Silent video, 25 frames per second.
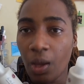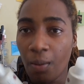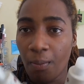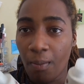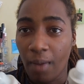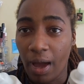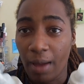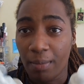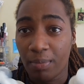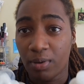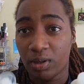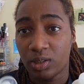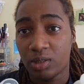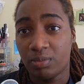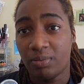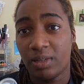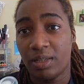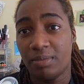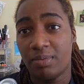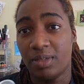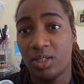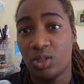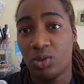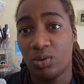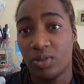Might possibly
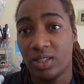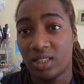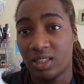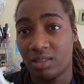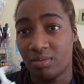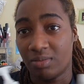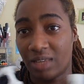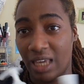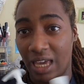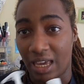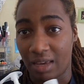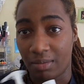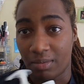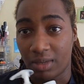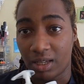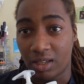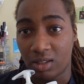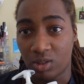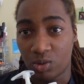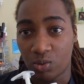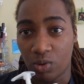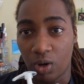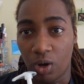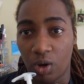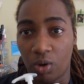be doing some gaming
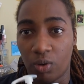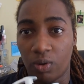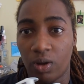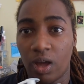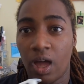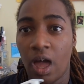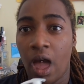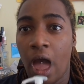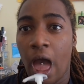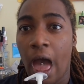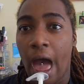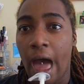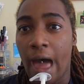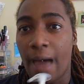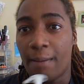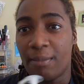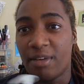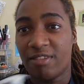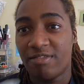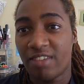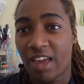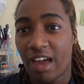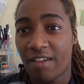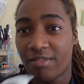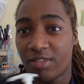as well.
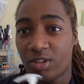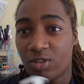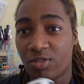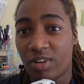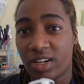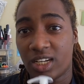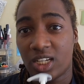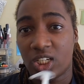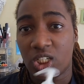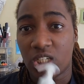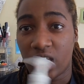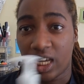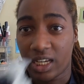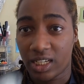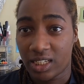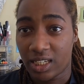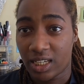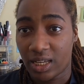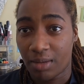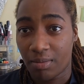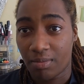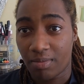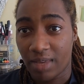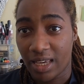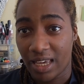If you haven't already, check
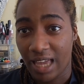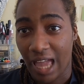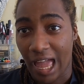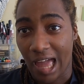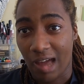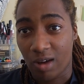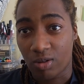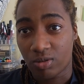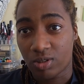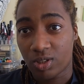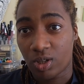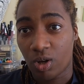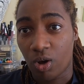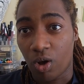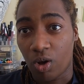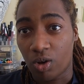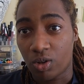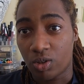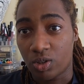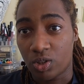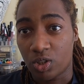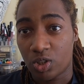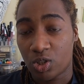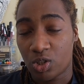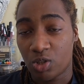me out
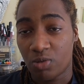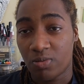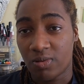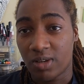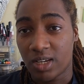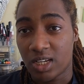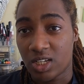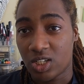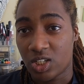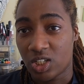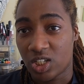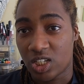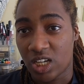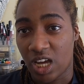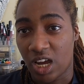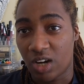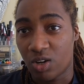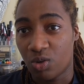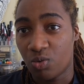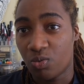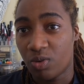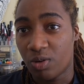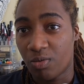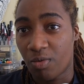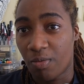on Super Ninja's
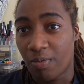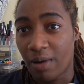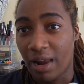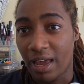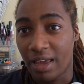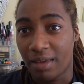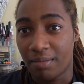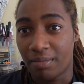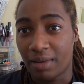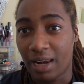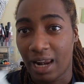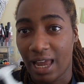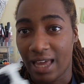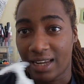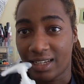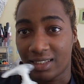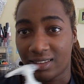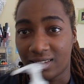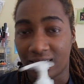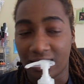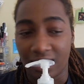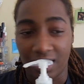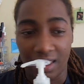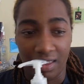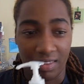channel. We were playing
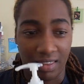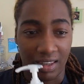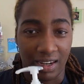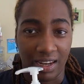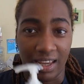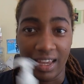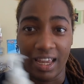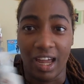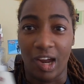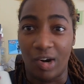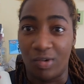Paladins the other day.